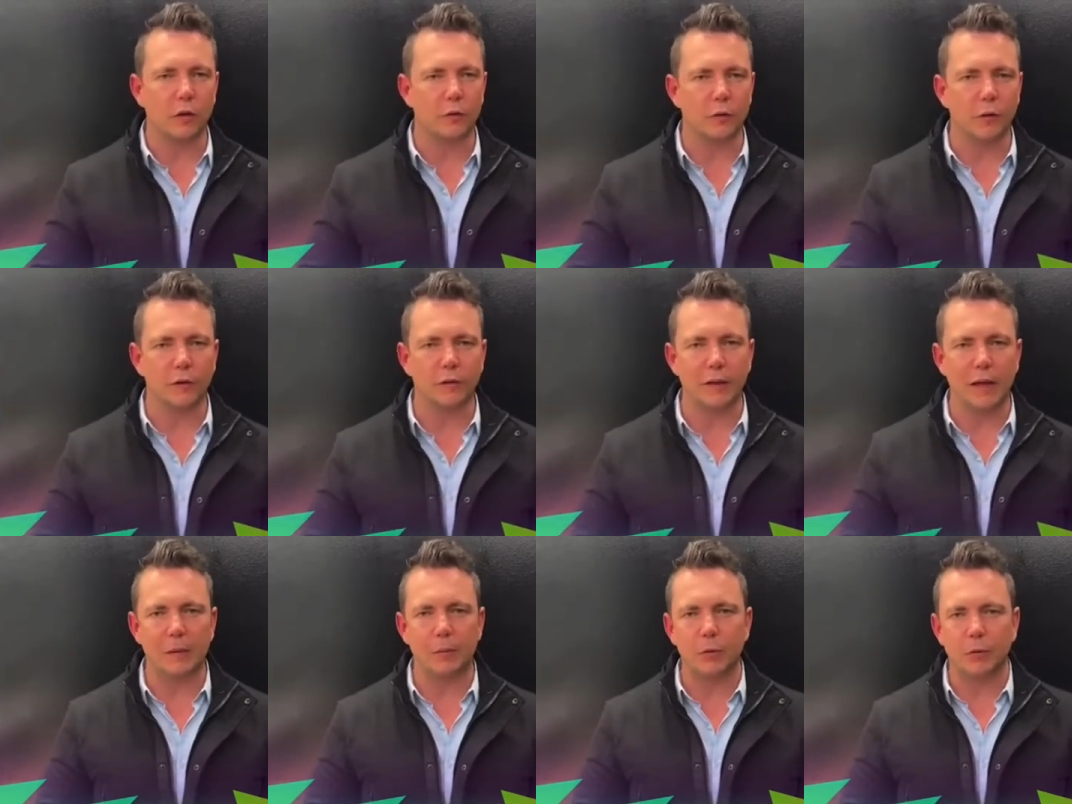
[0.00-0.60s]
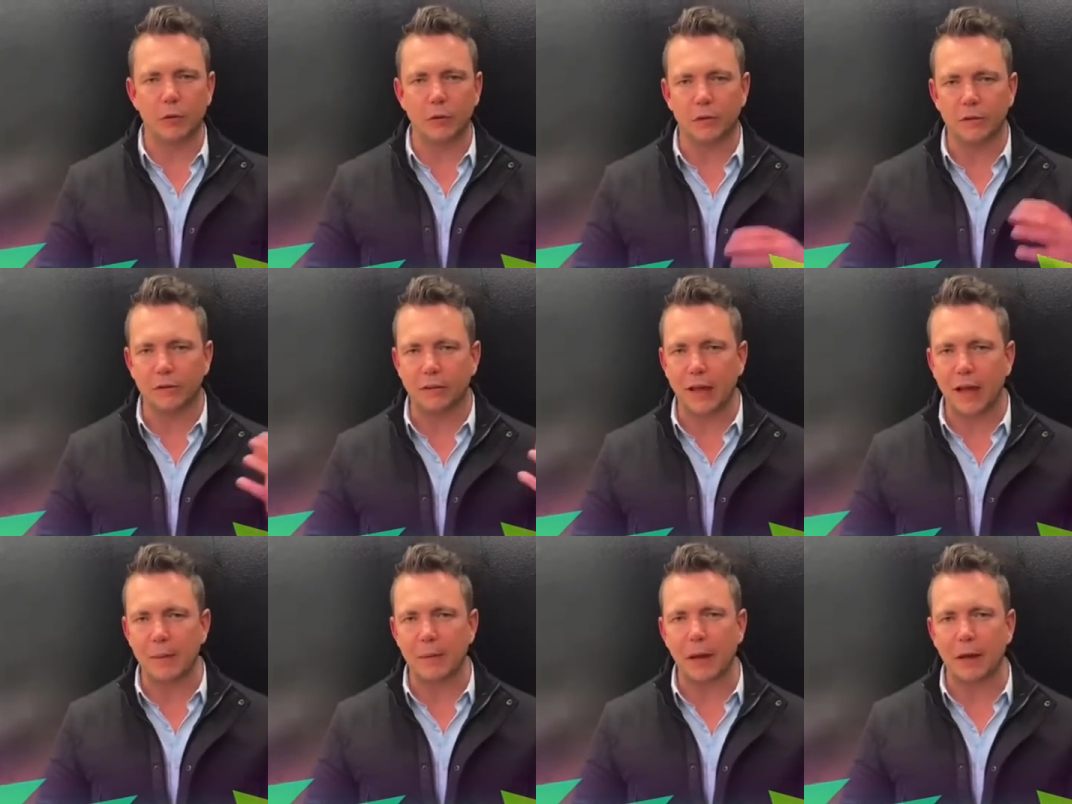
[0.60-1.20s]
For example, if the
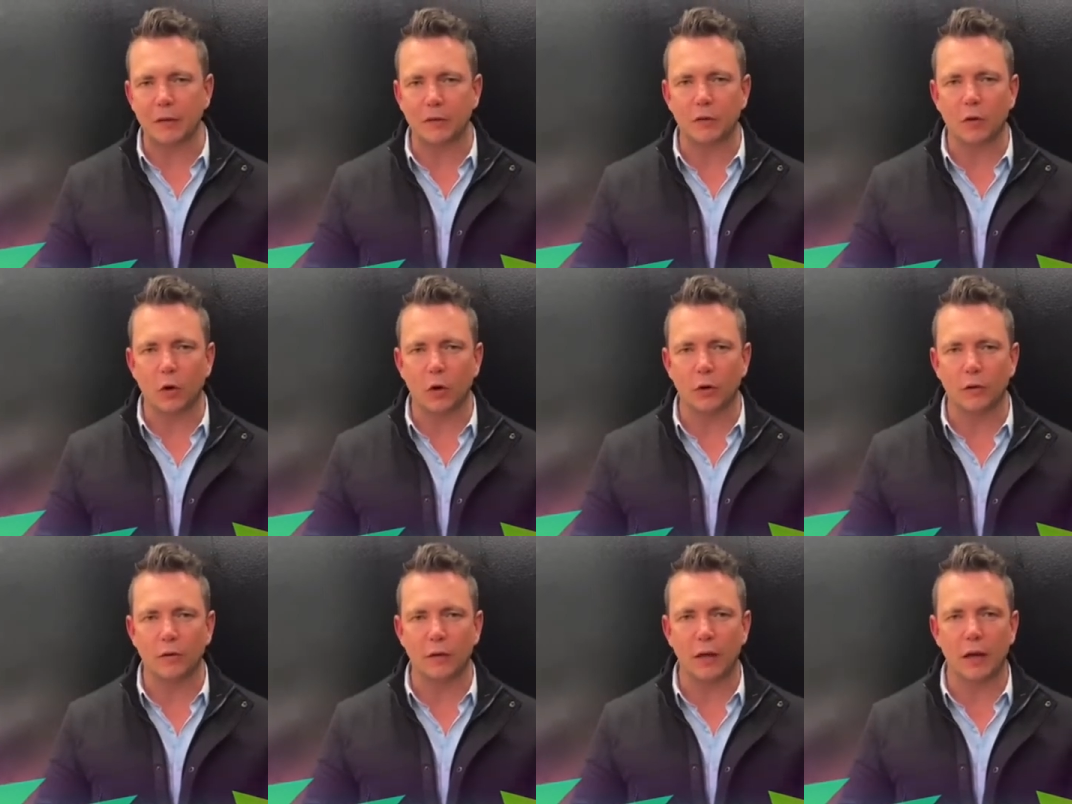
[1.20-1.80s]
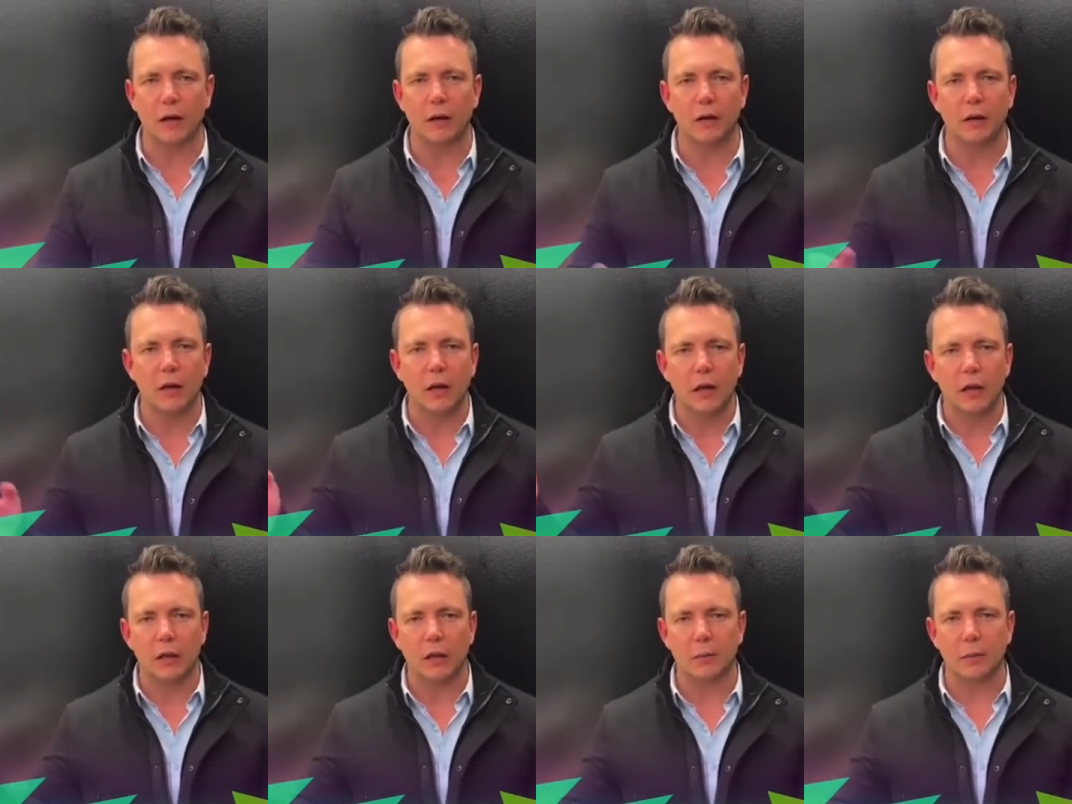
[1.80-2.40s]
slab has gone down,
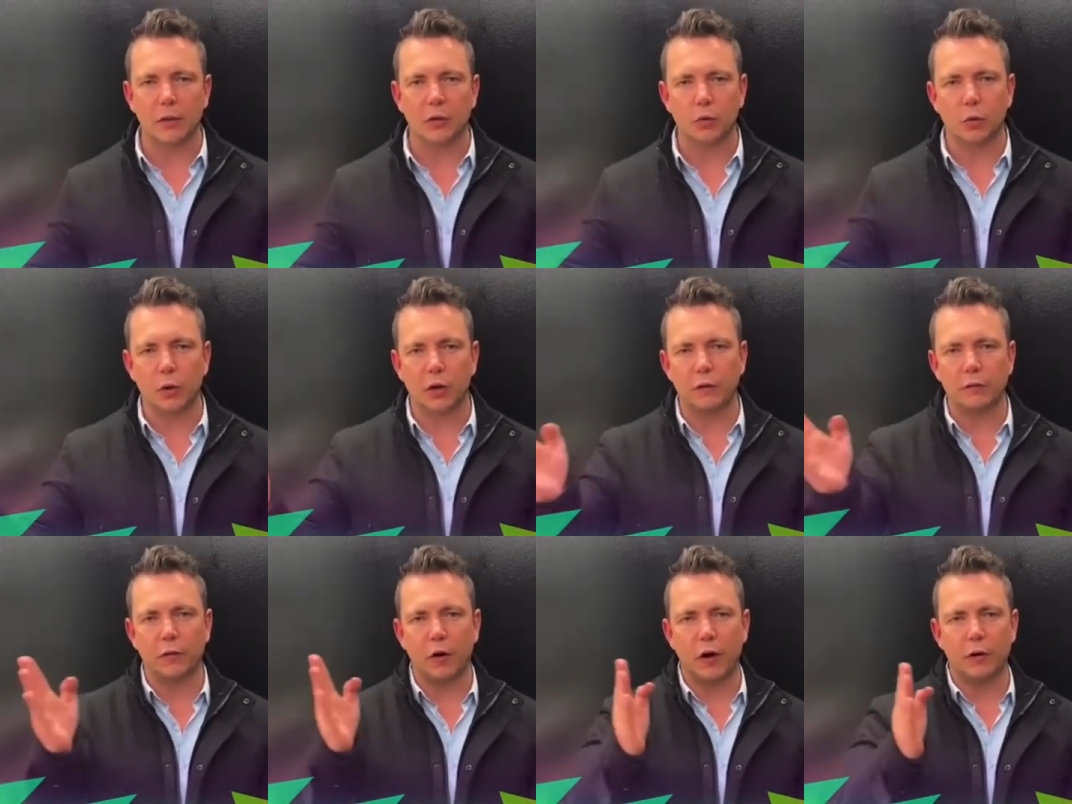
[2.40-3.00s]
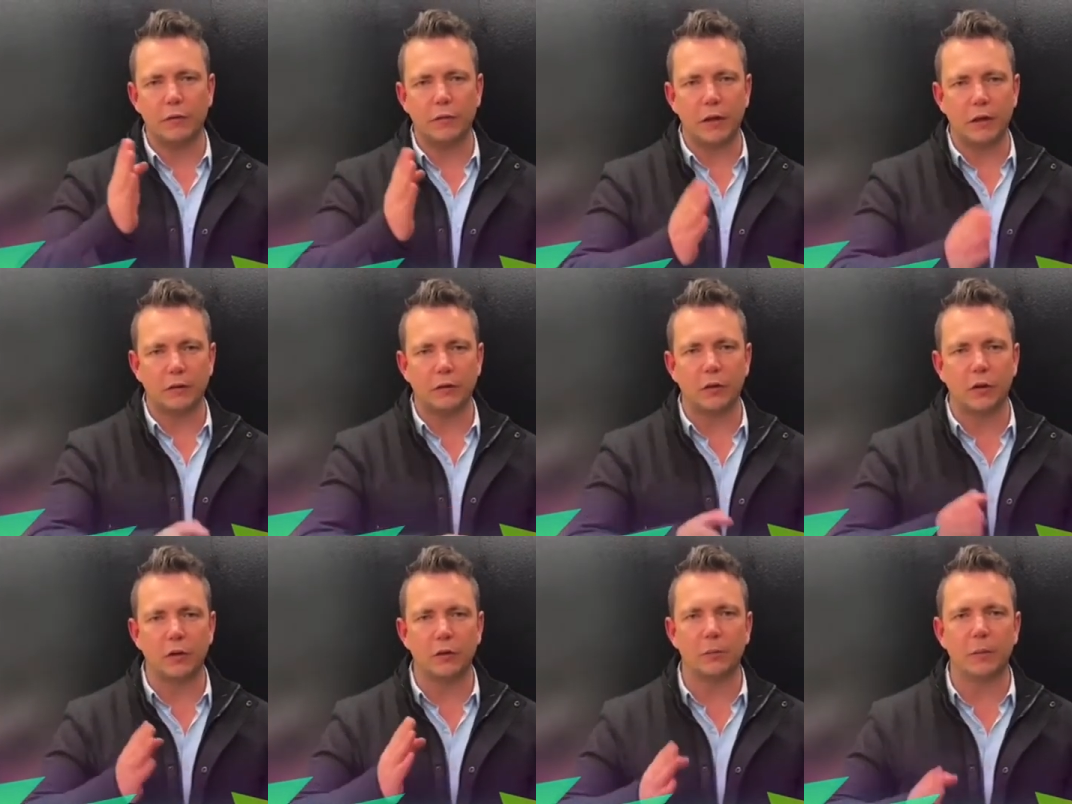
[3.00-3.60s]
there'll be
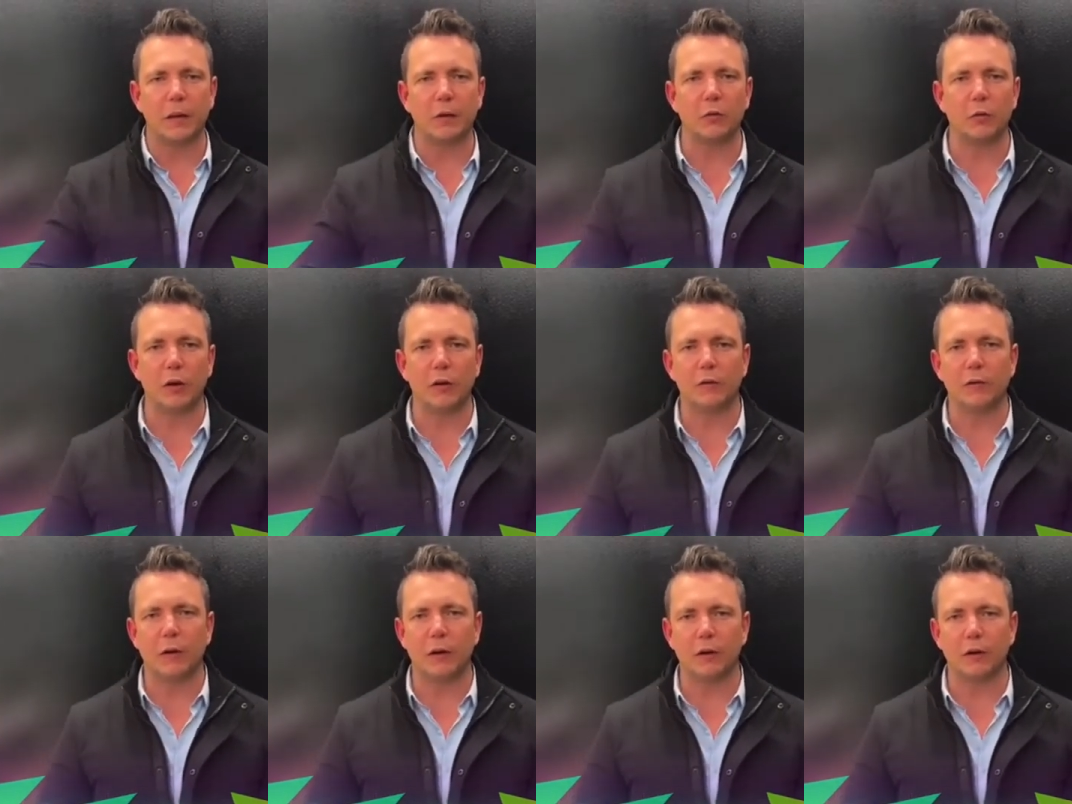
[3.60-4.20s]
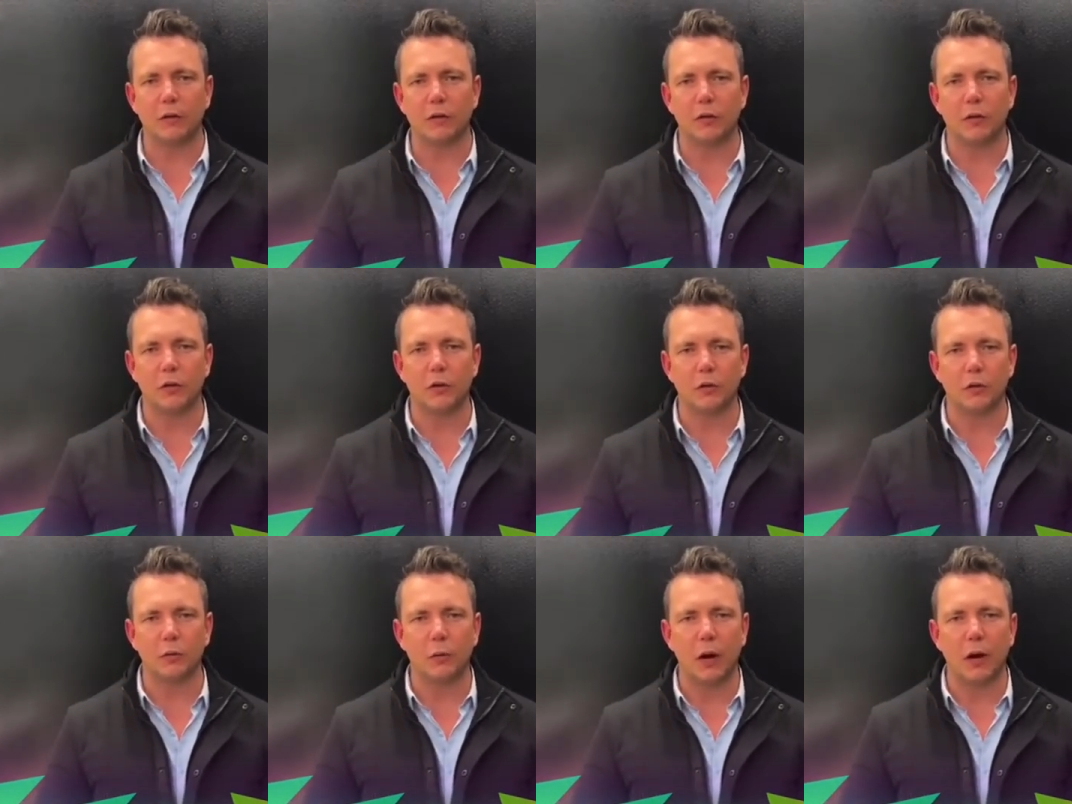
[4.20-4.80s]
$25,000 being refunded to
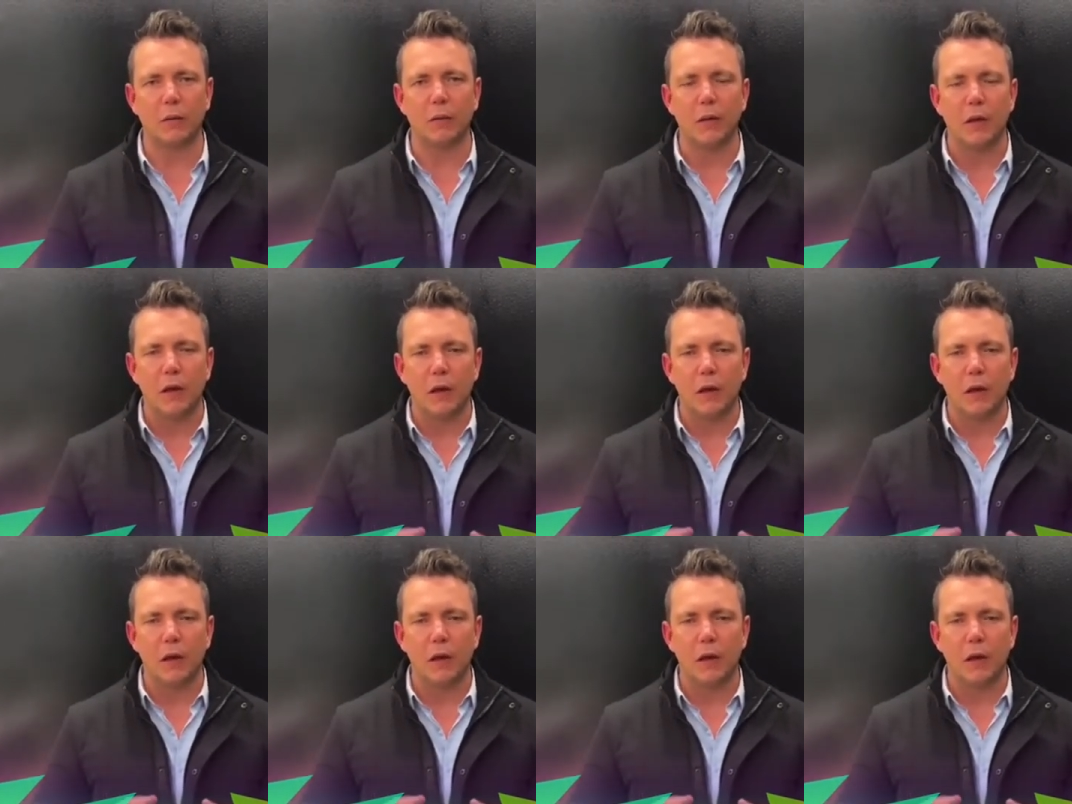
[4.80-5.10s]
you as well.